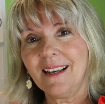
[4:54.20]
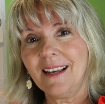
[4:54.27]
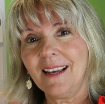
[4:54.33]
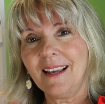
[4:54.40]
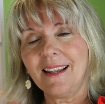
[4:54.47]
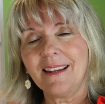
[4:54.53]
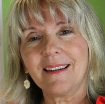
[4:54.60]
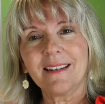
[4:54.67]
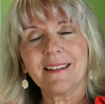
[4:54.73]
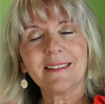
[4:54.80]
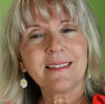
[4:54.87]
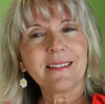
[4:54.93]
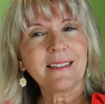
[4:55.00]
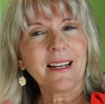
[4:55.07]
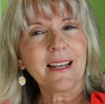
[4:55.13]
And the
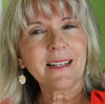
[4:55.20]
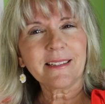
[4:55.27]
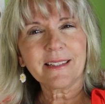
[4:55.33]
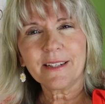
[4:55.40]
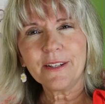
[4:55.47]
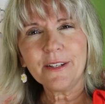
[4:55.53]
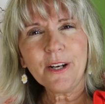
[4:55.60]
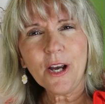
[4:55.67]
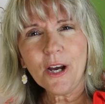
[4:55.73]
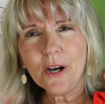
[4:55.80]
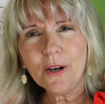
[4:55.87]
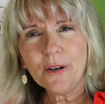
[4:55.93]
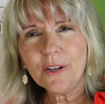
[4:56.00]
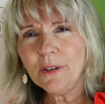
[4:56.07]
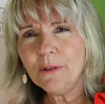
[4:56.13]
snake said,
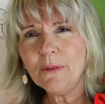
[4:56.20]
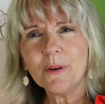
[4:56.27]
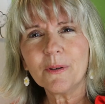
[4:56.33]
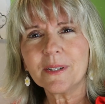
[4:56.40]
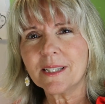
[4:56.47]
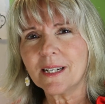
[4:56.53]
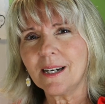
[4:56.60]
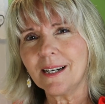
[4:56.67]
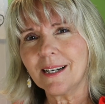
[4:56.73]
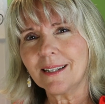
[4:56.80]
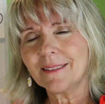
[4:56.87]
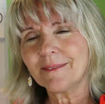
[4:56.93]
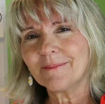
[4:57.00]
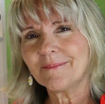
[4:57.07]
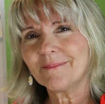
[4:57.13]
no, you won't die.
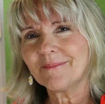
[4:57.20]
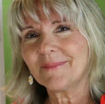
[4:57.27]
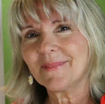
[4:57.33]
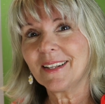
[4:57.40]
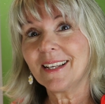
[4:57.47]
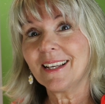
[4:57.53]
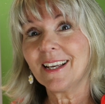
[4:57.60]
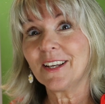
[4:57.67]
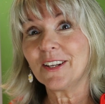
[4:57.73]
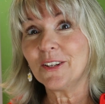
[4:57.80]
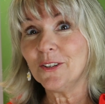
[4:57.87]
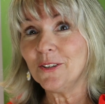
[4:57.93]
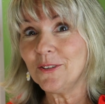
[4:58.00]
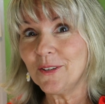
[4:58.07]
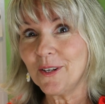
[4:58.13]

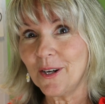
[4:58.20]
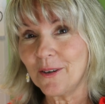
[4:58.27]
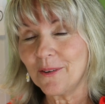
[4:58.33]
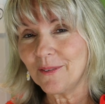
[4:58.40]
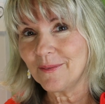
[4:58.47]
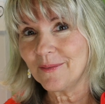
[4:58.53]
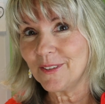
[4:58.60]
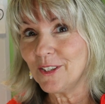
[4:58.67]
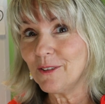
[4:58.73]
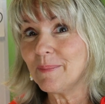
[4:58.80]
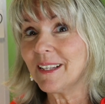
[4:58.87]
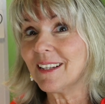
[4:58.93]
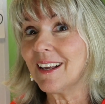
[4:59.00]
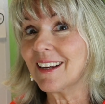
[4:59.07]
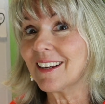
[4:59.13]
You'll know. You'll be
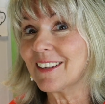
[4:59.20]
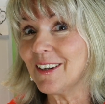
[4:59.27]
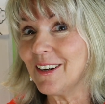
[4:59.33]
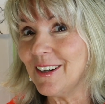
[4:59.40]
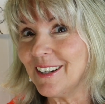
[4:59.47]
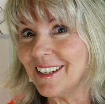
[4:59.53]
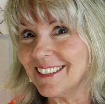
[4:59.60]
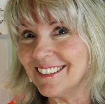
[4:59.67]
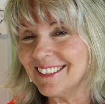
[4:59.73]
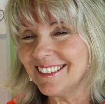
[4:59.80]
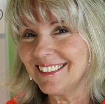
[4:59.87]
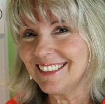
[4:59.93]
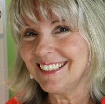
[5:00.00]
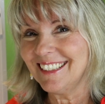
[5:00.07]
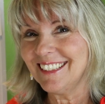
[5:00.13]
like God.
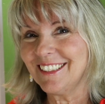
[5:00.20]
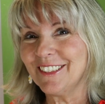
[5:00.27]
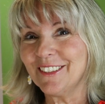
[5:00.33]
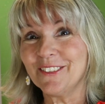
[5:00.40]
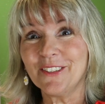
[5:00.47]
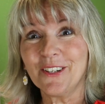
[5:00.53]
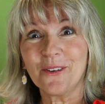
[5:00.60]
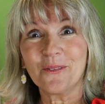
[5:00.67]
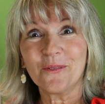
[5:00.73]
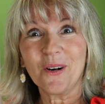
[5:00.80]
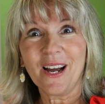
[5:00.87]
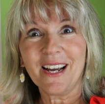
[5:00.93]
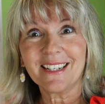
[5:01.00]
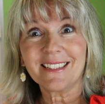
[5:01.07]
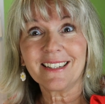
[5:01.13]
you'll know
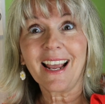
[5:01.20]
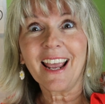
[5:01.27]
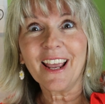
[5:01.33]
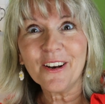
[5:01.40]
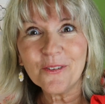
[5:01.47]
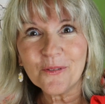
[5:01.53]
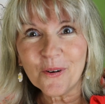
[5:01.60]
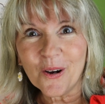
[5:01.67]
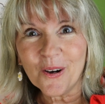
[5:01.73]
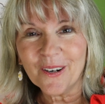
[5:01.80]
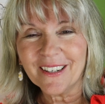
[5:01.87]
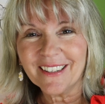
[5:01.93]
right and wrong.